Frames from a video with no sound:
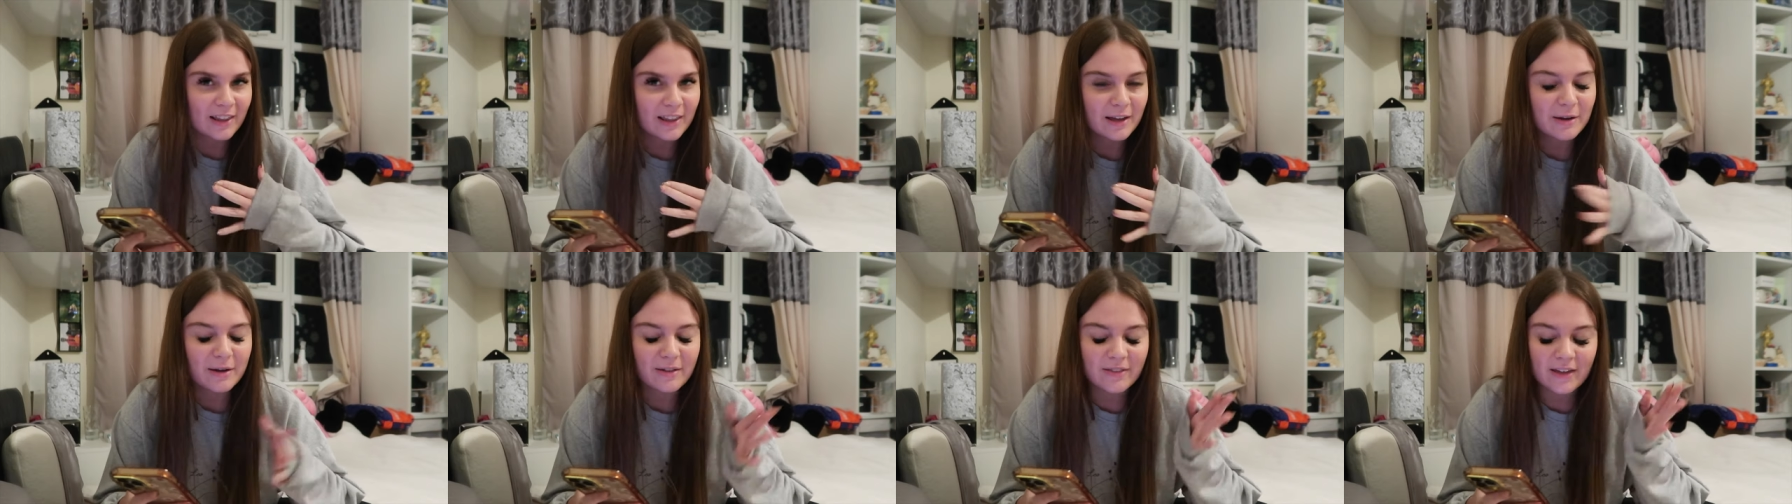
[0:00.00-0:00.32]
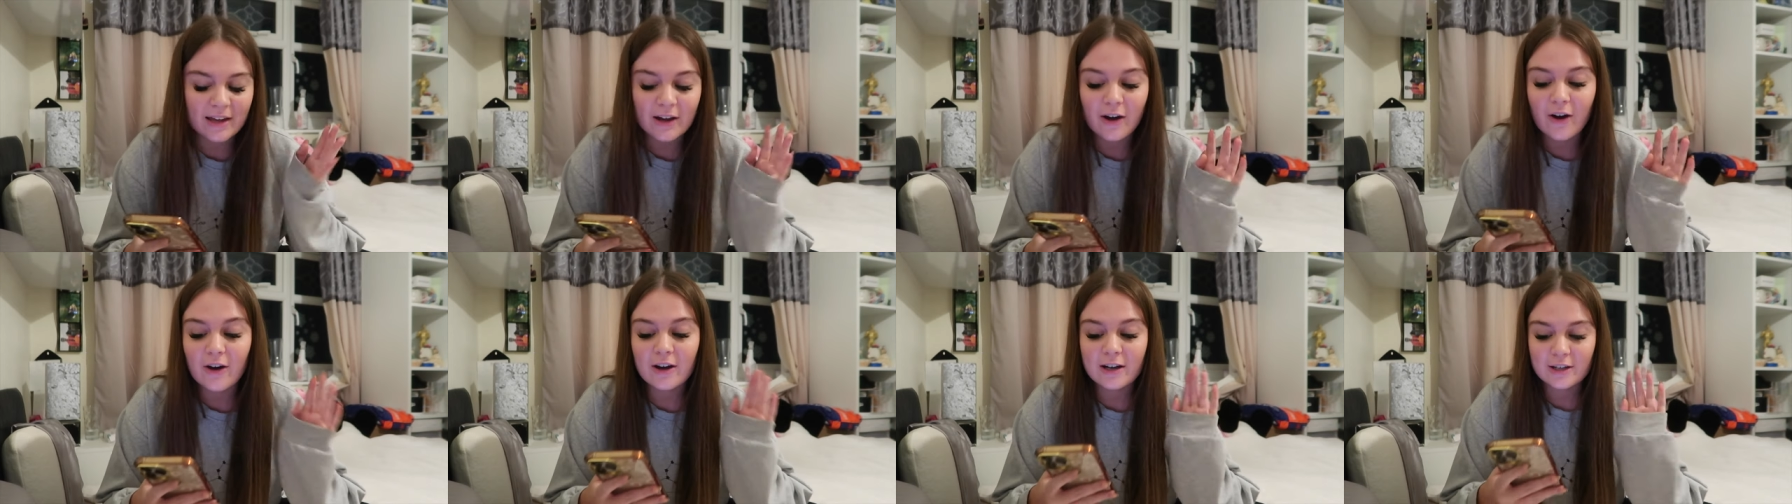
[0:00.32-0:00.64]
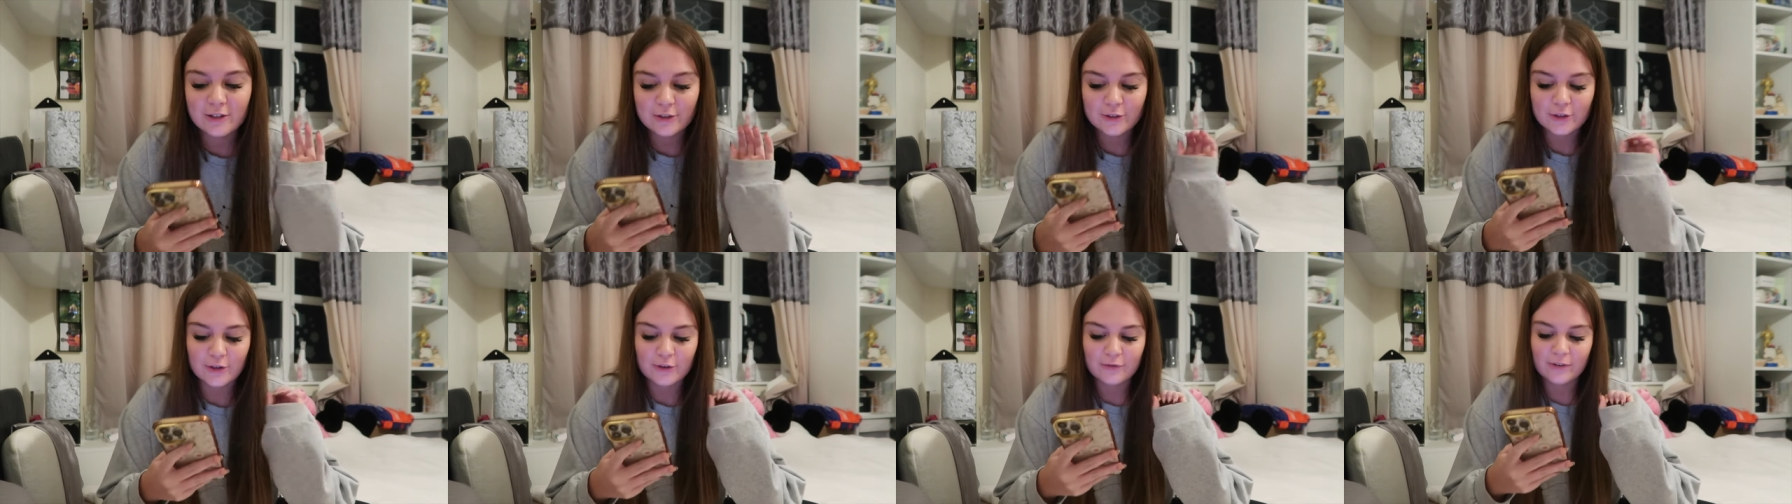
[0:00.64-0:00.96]
They're, they are
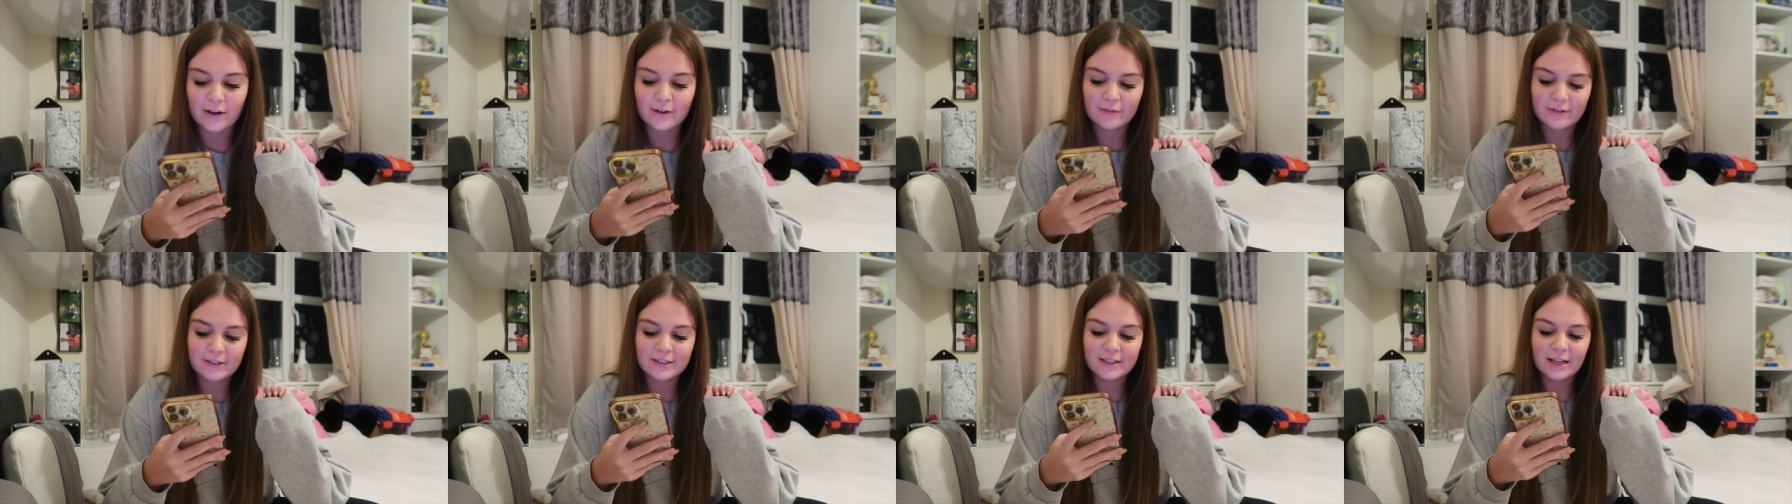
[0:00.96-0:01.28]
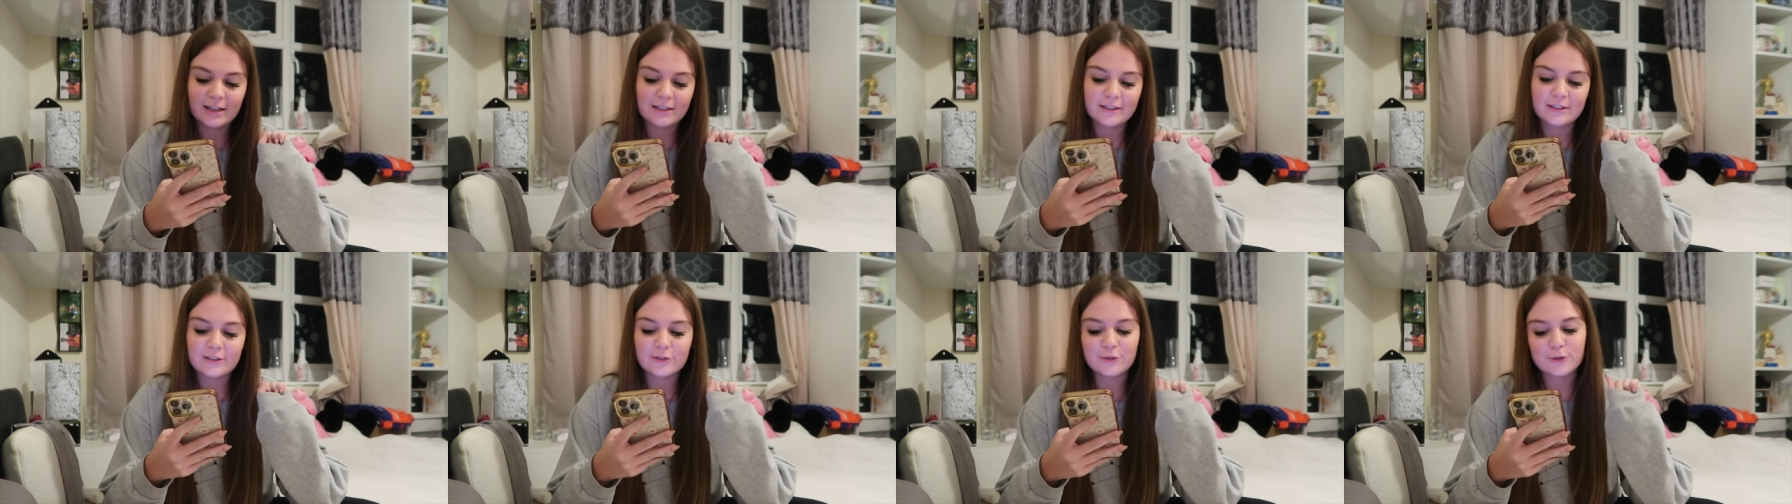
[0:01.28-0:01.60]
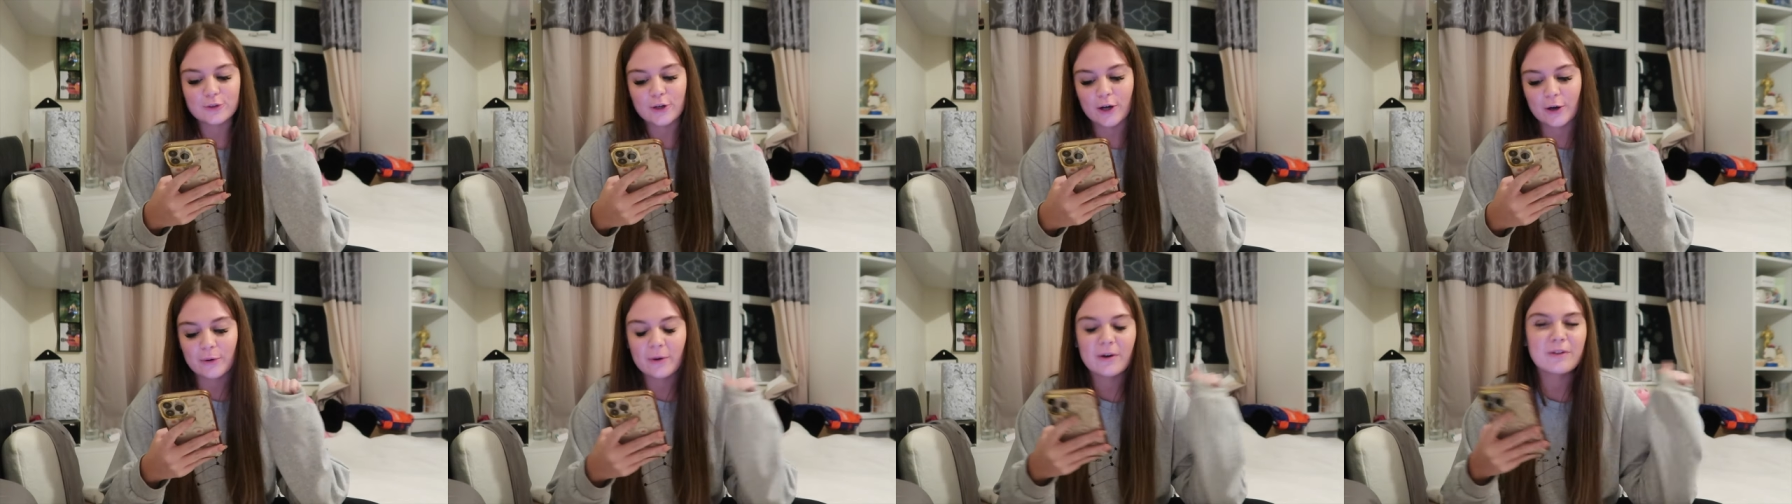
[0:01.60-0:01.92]
his two favourite scents.
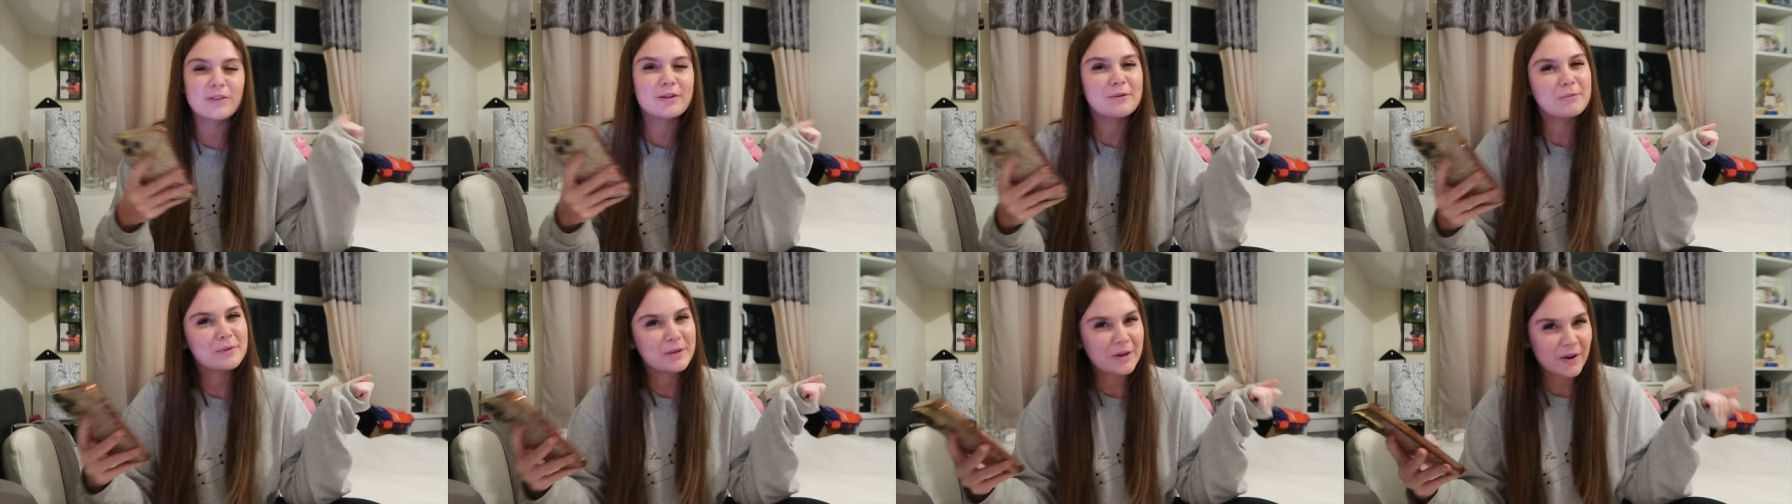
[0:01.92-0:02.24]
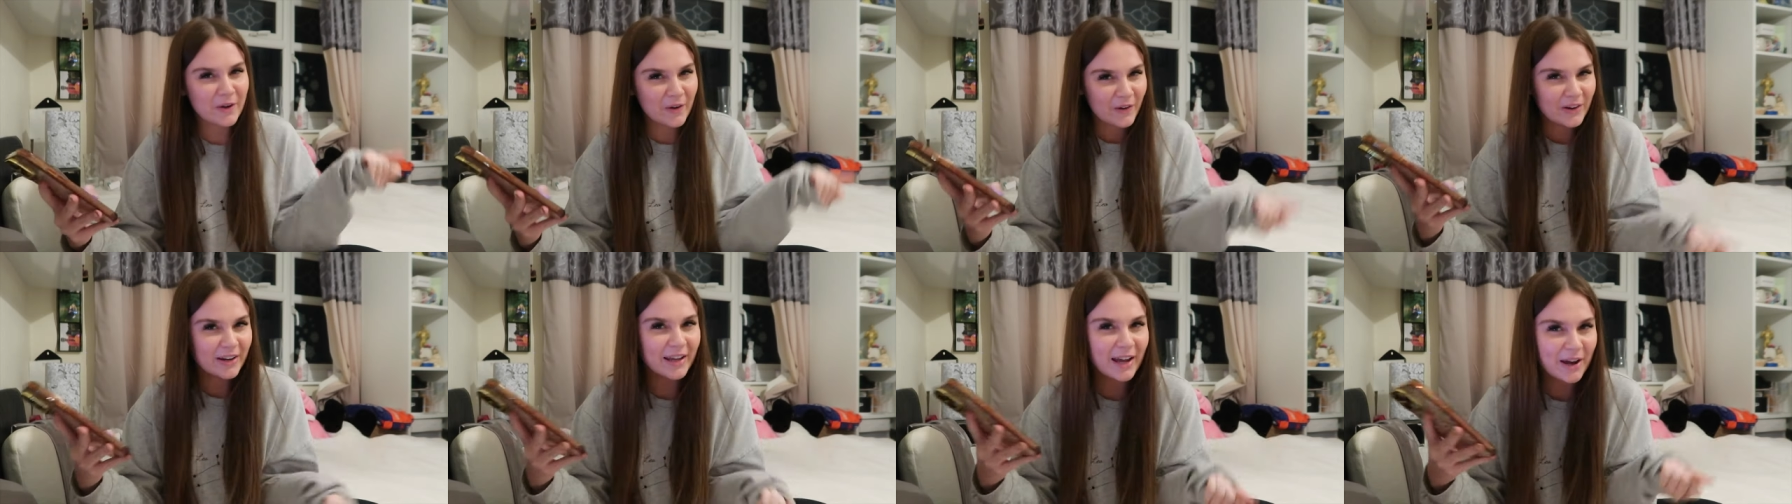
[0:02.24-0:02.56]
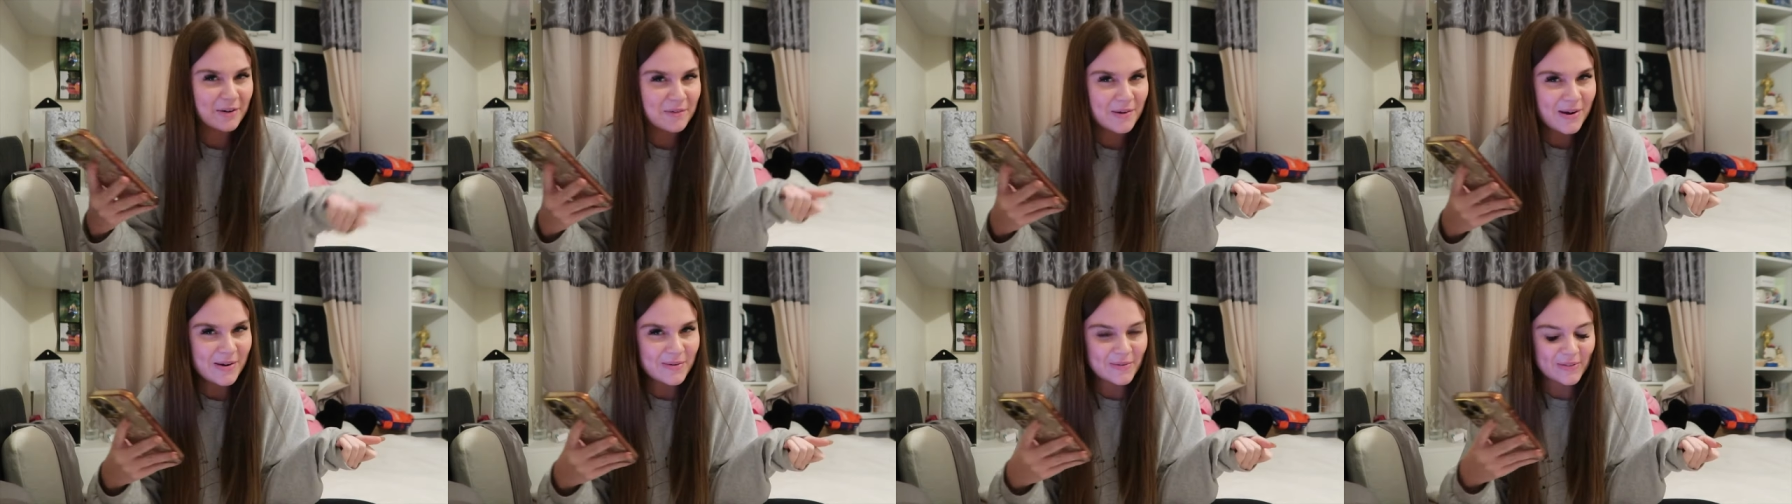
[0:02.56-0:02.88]
So I think we kind of
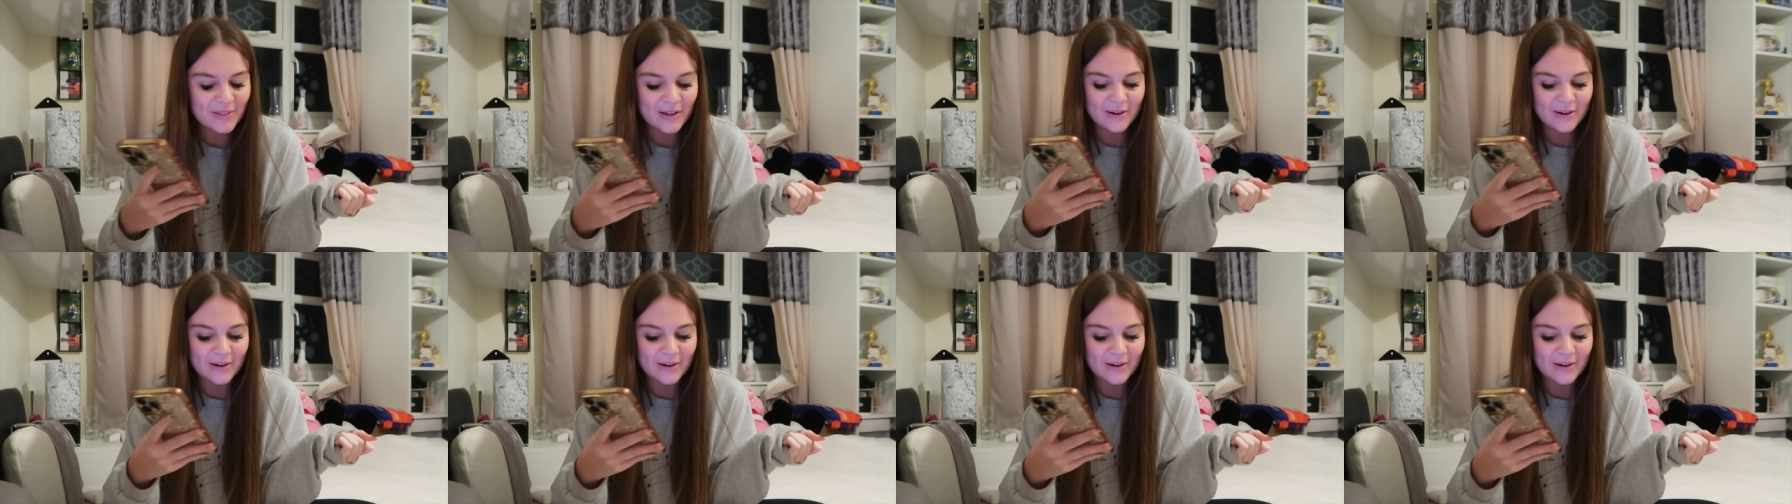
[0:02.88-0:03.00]
go away with